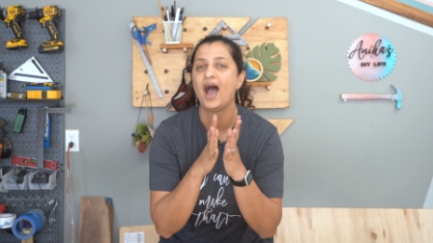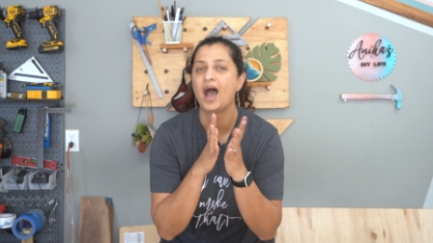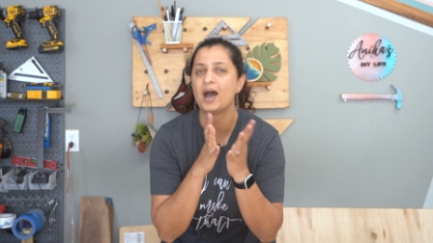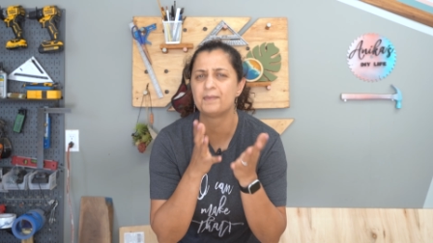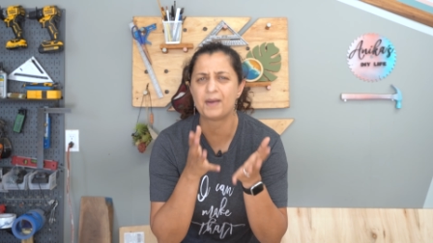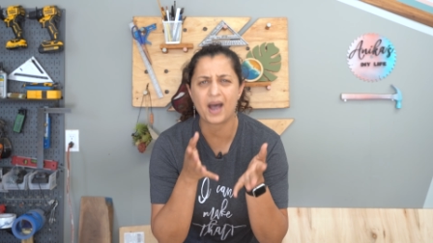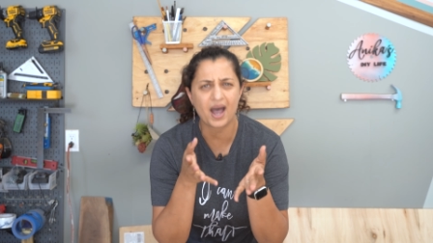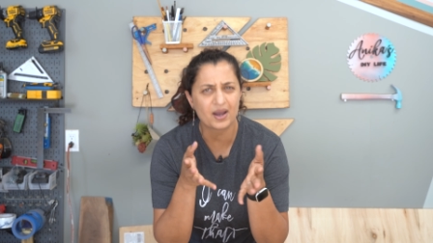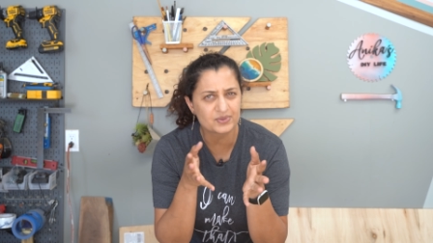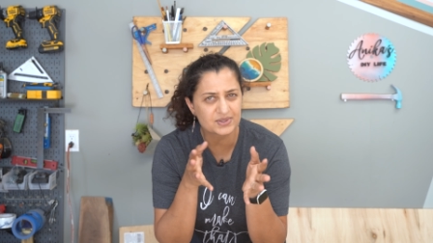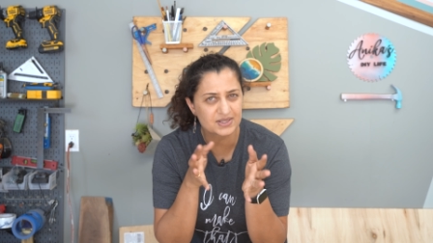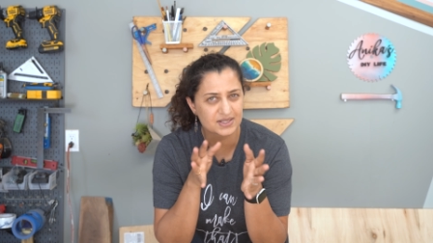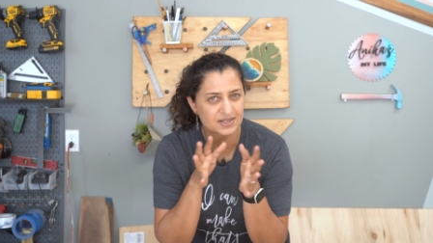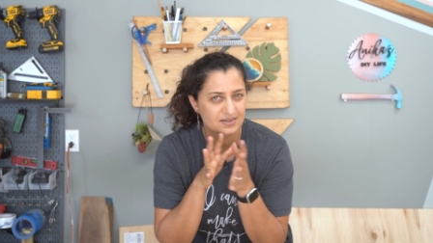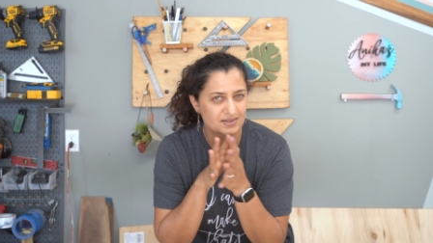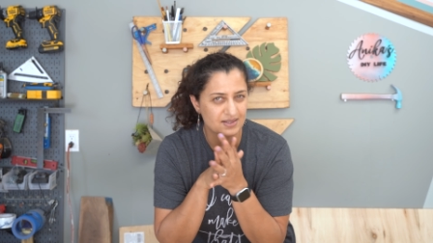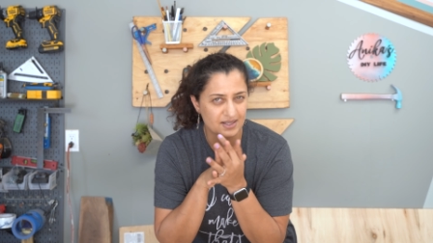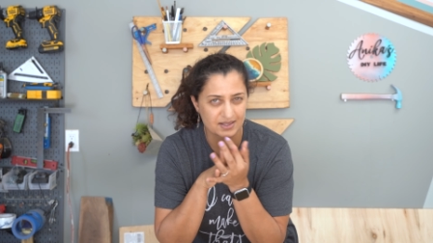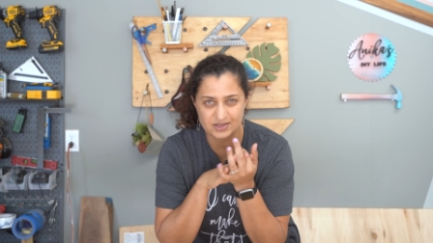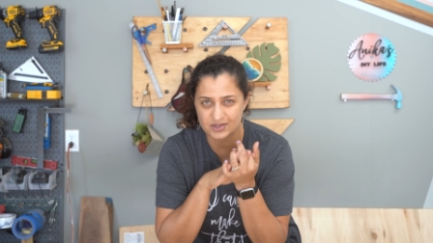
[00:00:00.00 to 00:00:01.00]
About
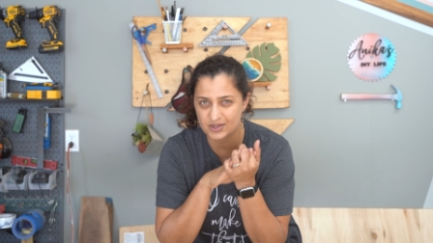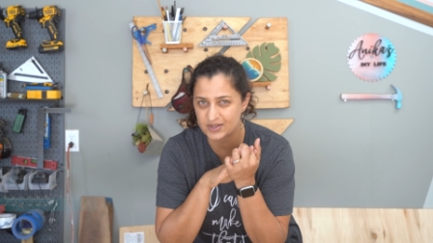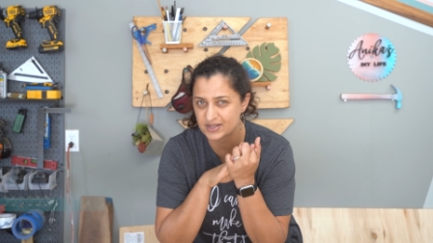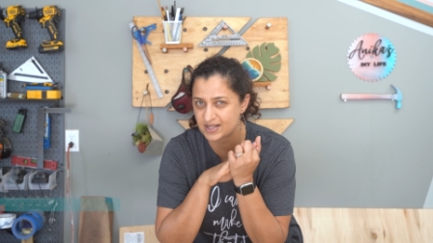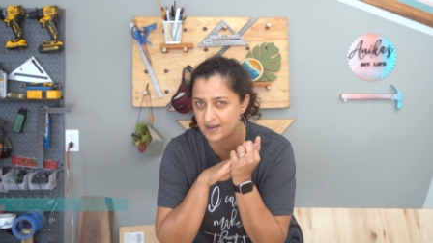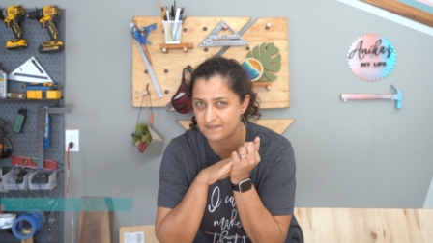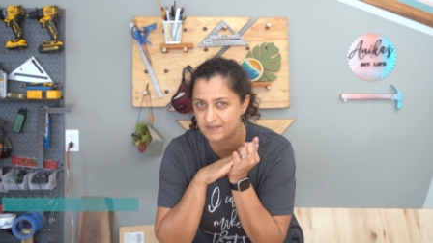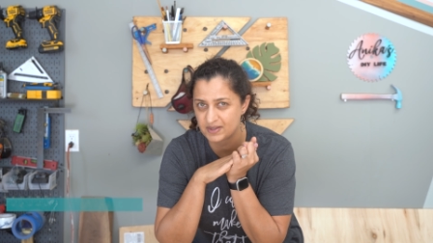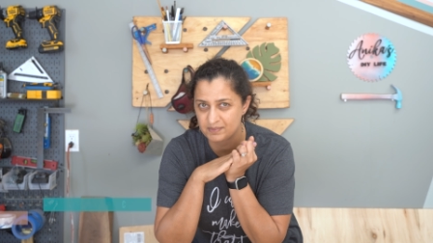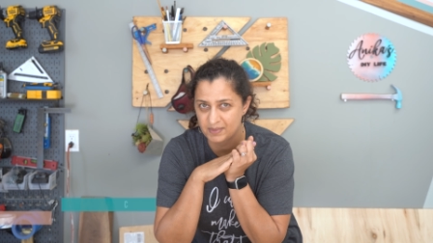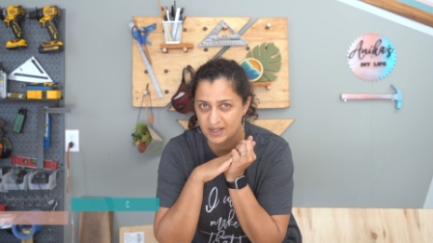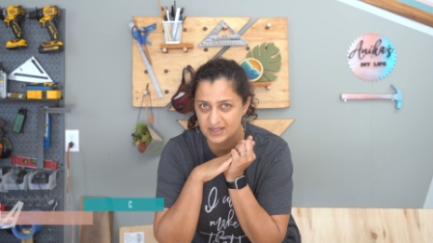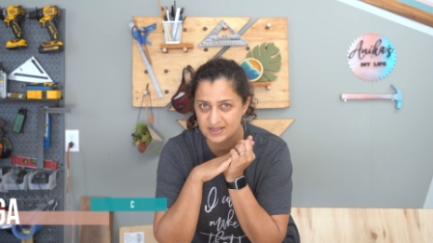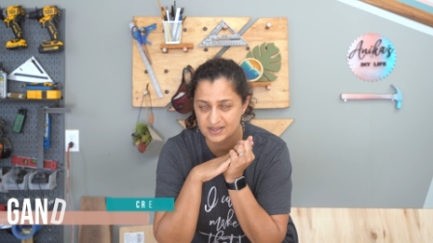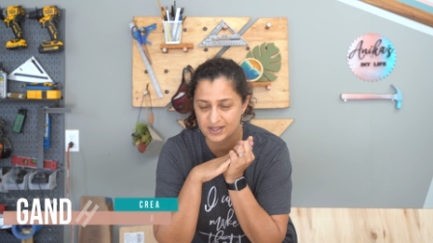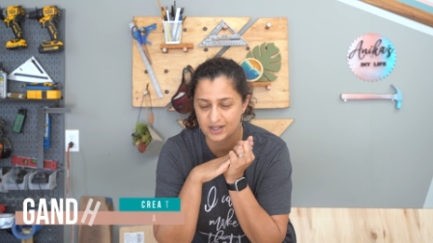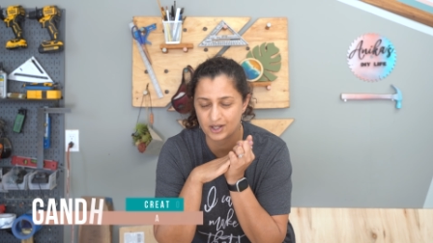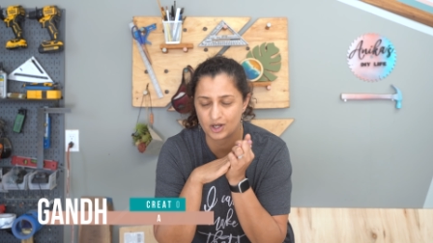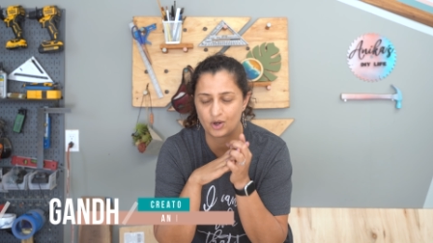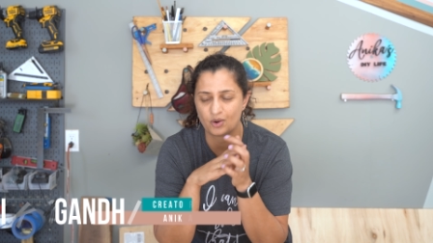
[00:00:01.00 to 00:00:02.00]
six or seven
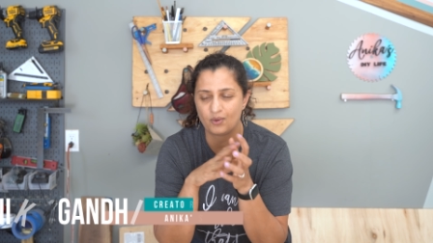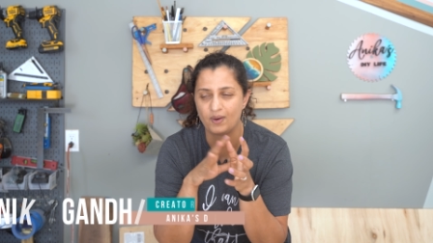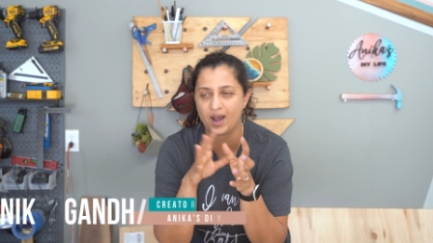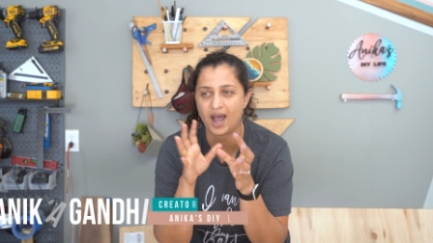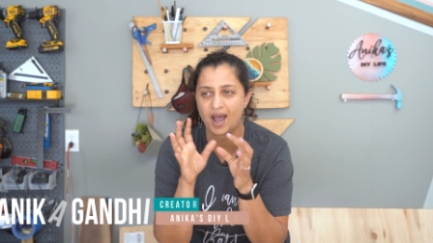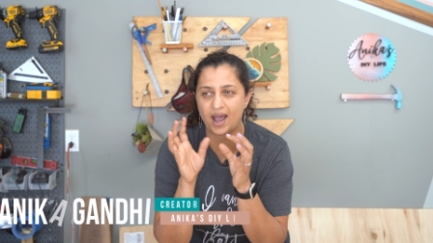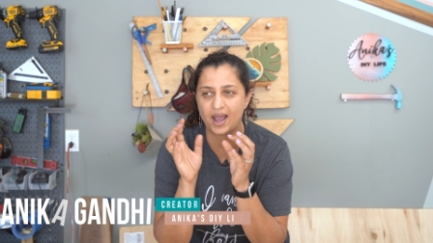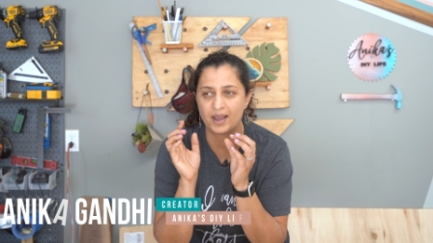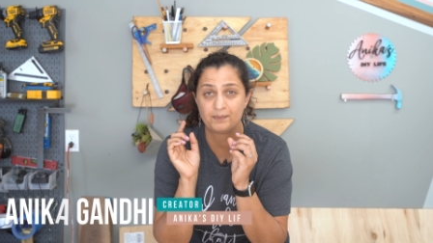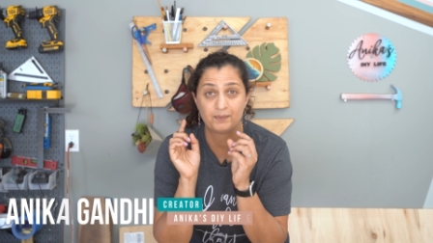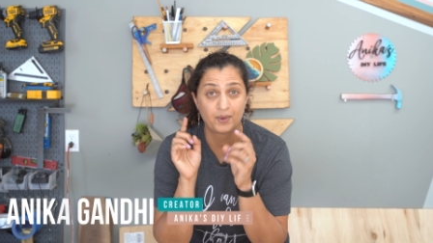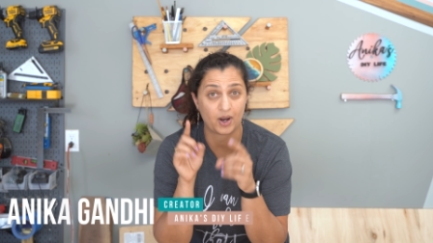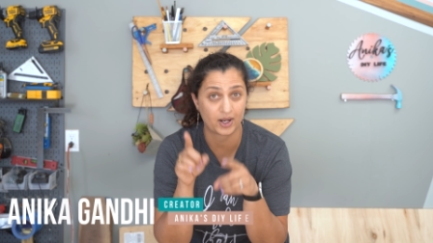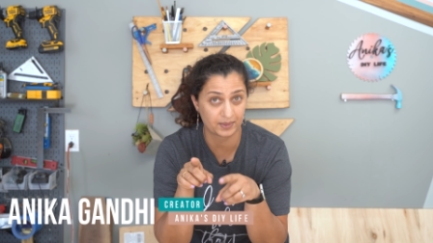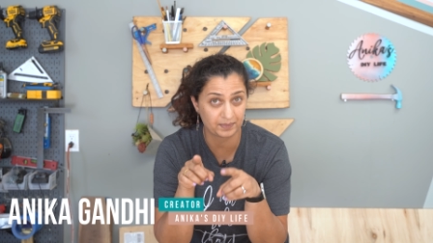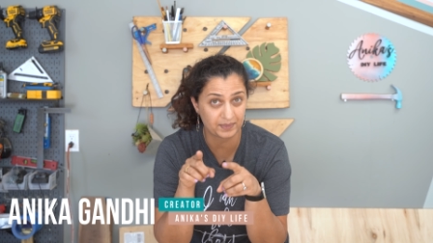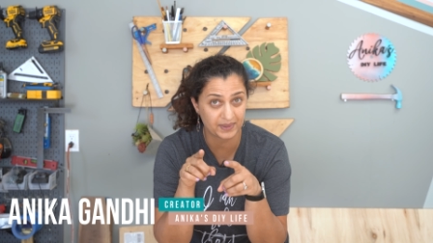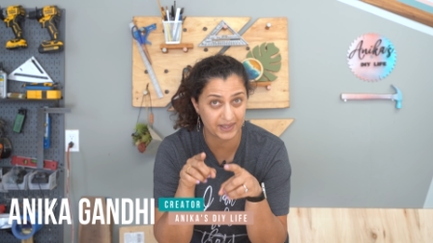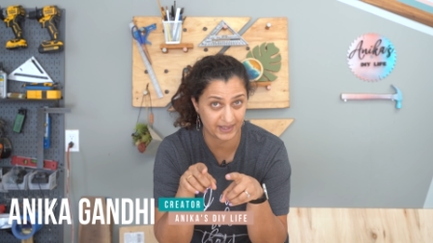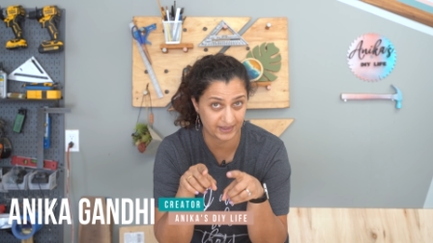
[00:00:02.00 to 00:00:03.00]
months ago, I bought
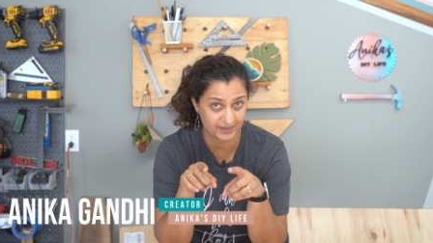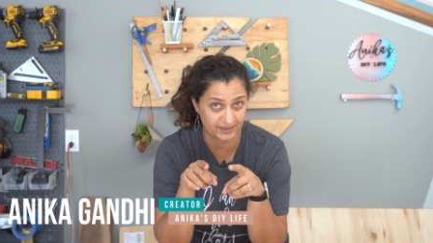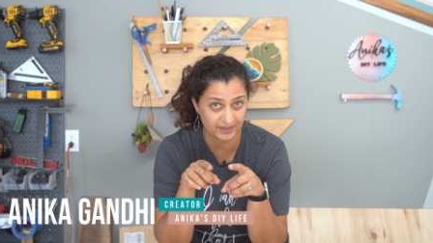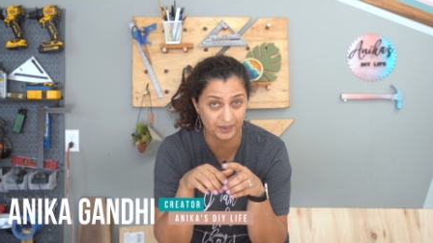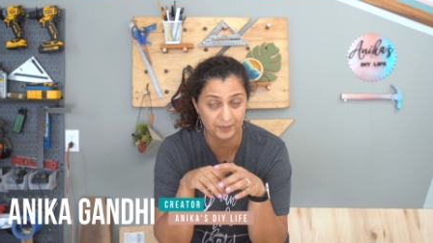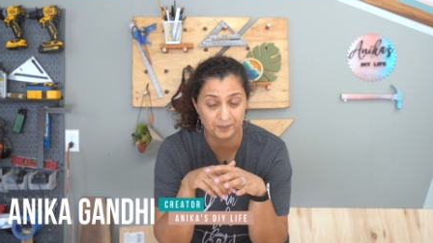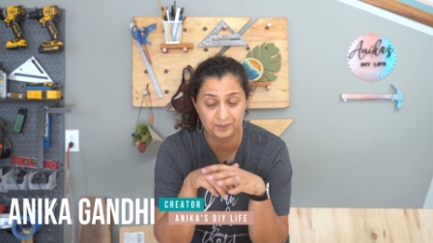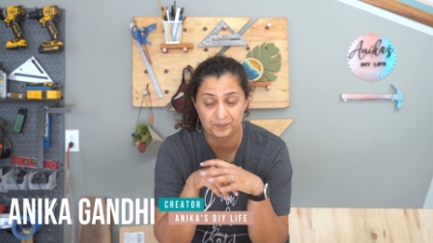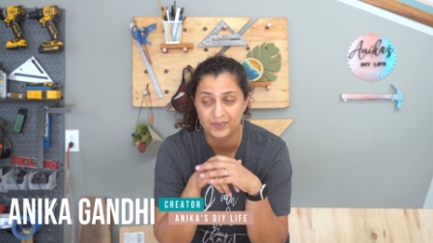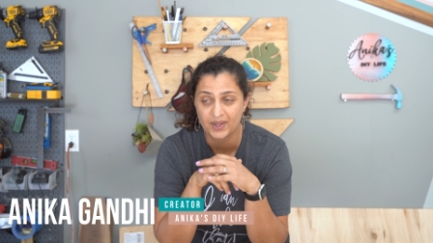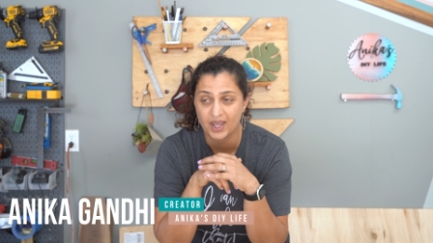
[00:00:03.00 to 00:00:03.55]
a planer,